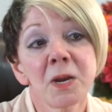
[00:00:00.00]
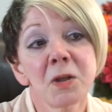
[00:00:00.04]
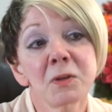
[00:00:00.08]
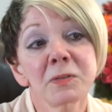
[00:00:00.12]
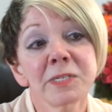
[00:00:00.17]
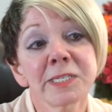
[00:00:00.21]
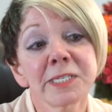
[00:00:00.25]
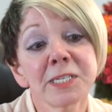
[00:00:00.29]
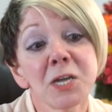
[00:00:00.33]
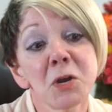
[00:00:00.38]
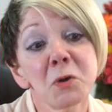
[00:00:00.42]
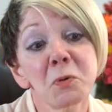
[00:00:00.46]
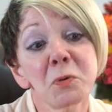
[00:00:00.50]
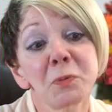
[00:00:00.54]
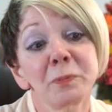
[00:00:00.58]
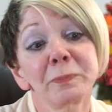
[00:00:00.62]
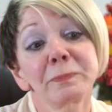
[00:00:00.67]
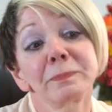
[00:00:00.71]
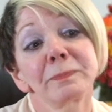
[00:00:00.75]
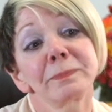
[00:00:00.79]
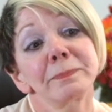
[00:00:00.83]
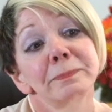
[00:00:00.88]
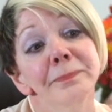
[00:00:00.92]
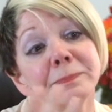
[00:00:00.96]
so
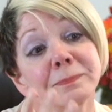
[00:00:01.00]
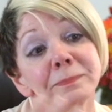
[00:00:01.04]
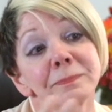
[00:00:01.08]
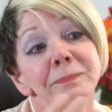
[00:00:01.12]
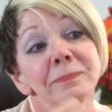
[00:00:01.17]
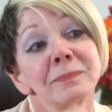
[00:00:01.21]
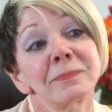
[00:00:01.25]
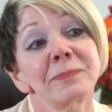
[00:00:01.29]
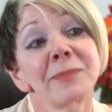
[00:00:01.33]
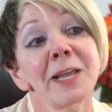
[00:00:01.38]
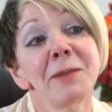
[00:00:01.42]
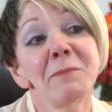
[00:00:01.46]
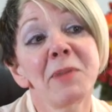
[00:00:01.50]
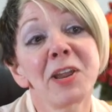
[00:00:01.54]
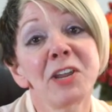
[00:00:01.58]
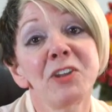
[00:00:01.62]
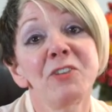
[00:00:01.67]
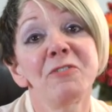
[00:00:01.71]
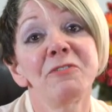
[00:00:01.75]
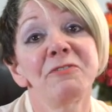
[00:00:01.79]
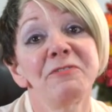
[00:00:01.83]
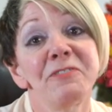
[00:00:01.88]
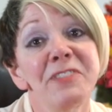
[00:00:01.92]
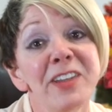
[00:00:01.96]
they make
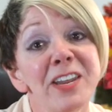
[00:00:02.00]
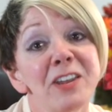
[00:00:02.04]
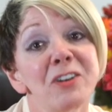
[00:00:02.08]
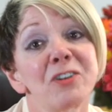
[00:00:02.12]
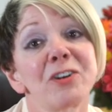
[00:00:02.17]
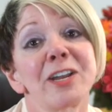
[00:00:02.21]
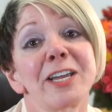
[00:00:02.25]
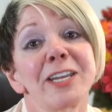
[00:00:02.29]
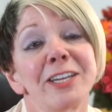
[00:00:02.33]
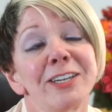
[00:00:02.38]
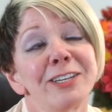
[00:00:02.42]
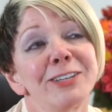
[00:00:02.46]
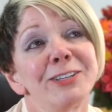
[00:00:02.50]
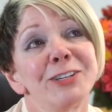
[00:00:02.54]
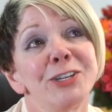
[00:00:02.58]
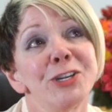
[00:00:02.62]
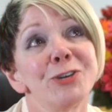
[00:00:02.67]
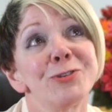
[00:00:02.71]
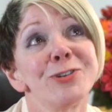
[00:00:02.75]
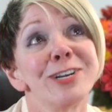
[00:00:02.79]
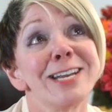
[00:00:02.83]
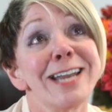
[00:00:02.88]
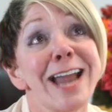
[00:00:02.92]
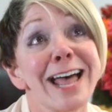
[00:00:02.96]
you feel like
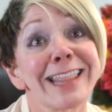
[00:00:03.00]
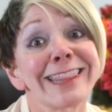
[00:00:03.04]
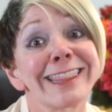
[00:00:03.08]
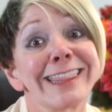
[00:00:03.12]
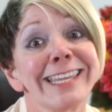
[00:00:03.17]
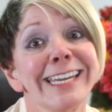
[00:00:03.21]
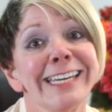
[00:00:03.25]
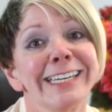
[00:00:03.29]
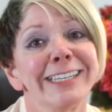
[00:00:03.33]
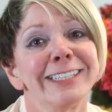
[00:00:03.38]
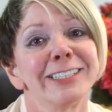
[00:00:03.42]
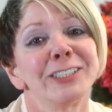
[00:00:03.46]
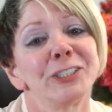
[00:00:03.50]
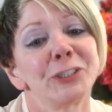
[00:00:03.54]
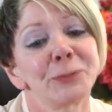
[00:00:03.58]
you're nothing.